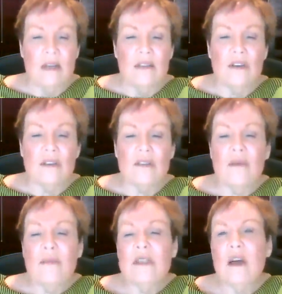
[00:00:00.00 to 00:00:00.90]
Charles
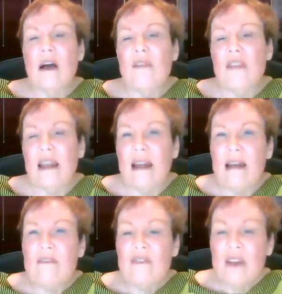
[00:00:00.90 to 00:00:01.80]
Fillmore taught that
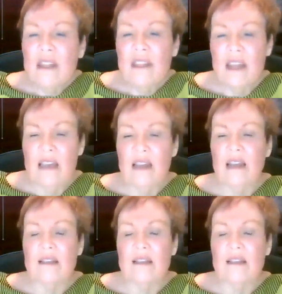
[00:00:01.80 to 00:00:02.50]
everything